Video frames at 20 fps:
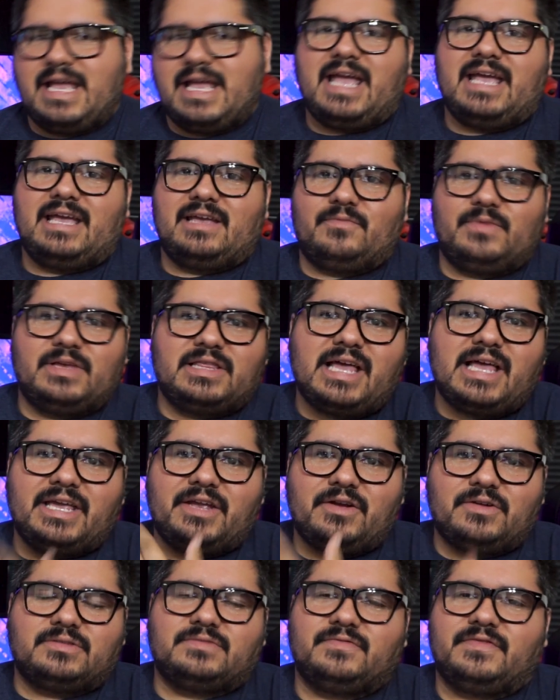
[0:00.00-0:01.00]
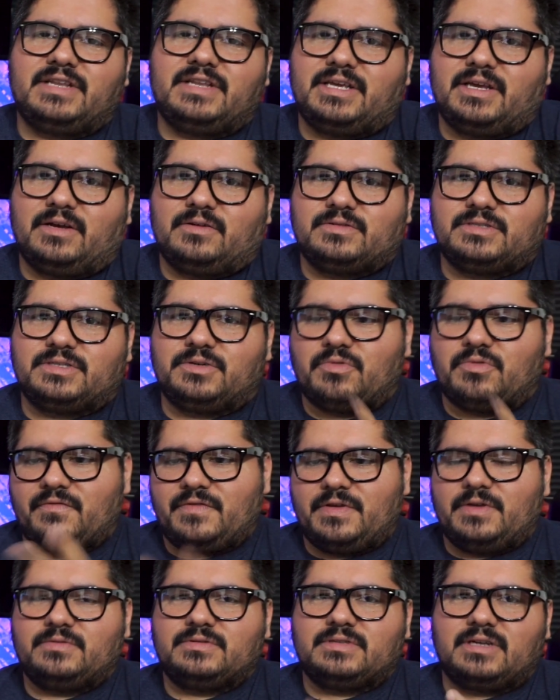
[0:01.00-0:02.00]
hey, we like your videos, your
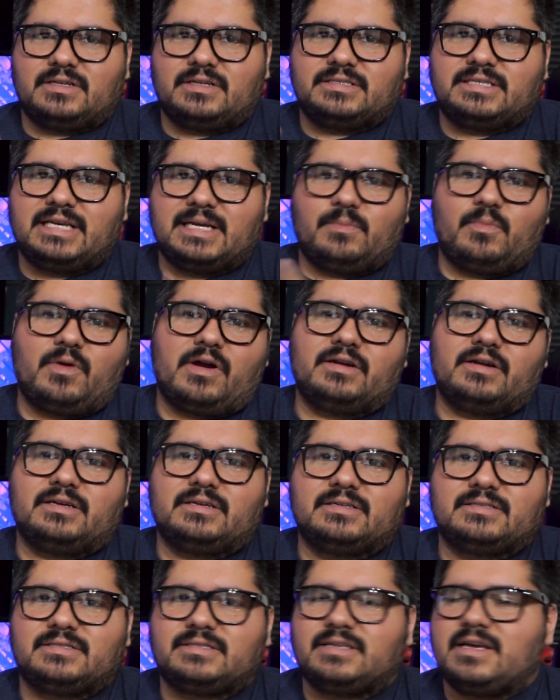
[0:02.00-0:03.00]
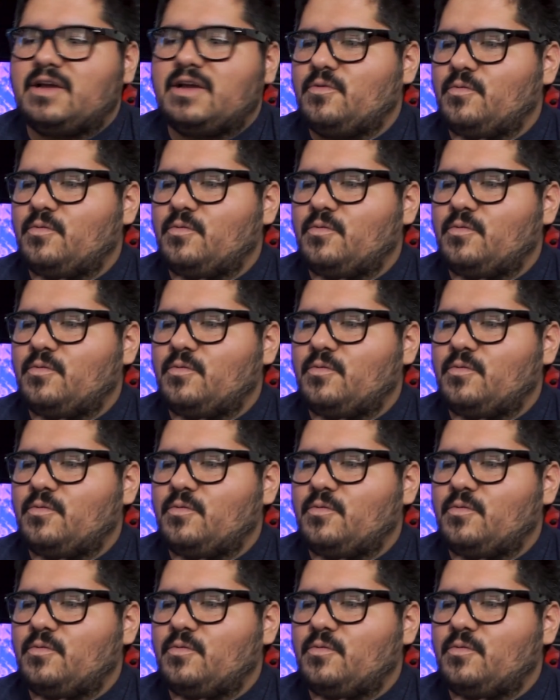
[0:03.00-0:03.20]
reviews on tech products.